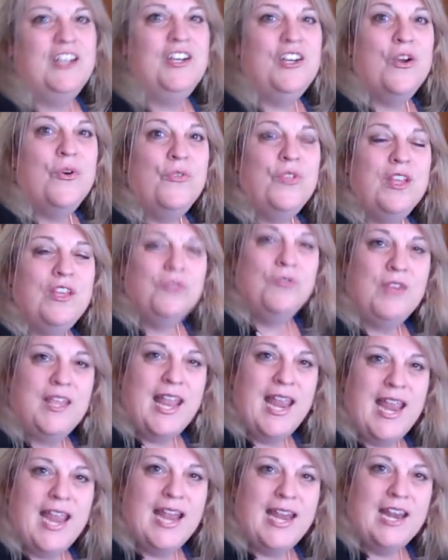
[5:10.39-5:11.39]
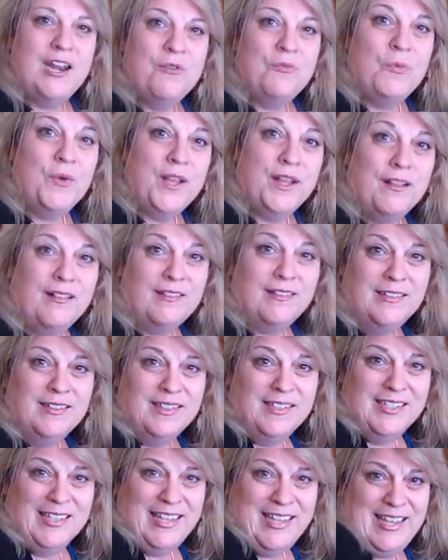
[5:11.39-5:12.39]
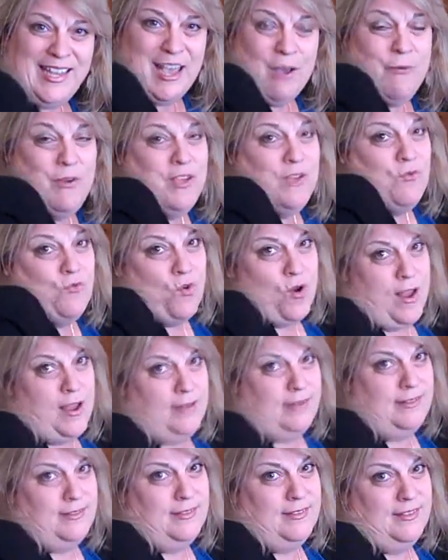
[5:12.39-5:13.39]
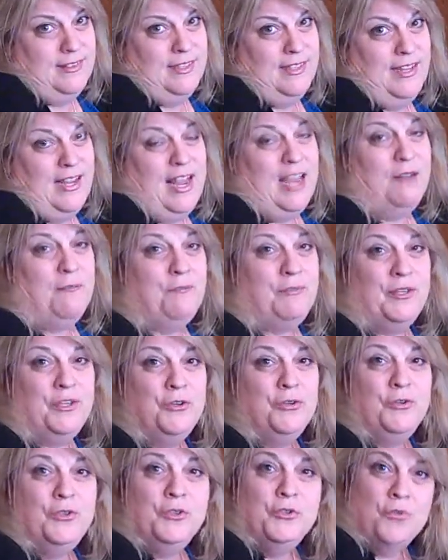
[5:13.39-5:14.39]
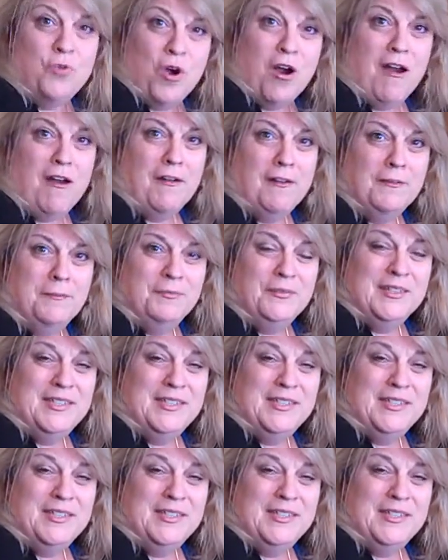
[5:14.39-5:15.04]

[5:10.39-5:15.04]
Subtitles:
Know that you can and will get what you want and be who you are.